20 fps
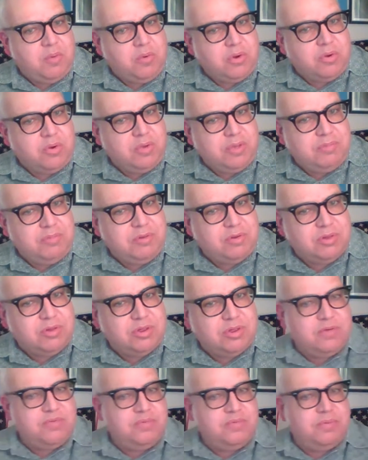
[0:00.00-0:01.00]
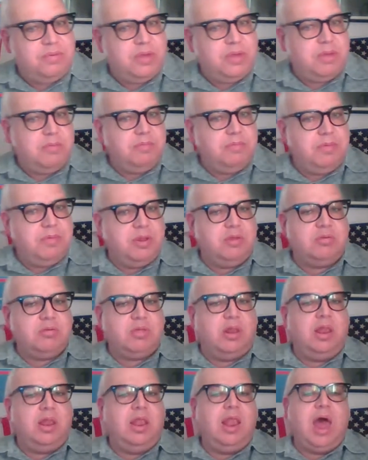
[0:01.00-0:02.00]
I work graveyard stuff, but
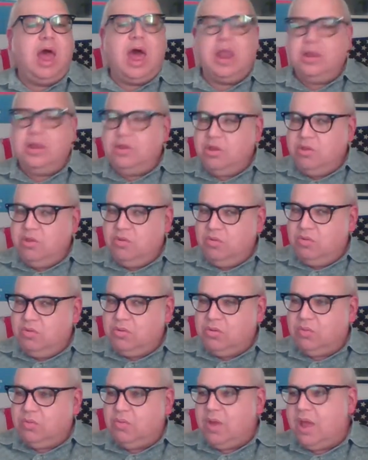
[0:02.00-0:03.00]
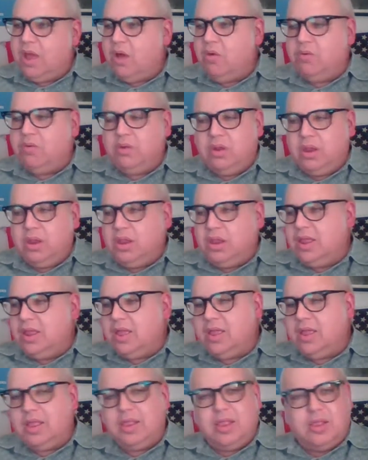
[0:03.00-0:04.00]
there's a lot of news around,
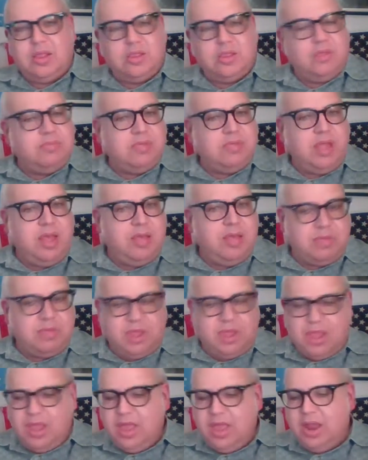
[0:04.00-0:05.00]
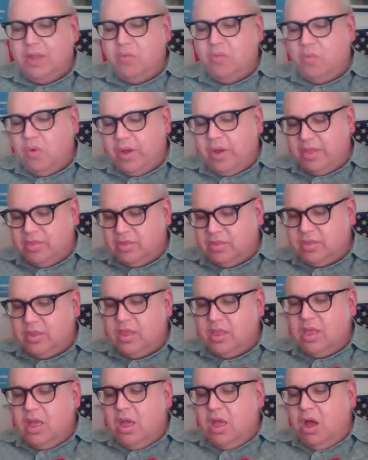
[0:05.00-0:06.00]
and sometimes they hit at once,
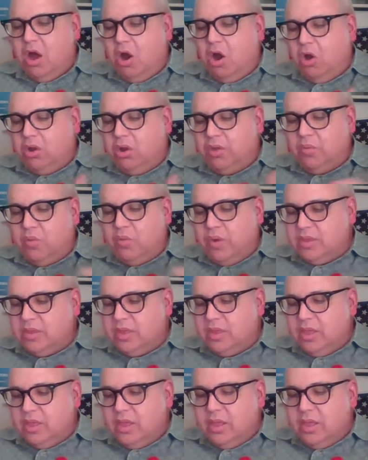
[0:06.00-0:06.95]
all at once.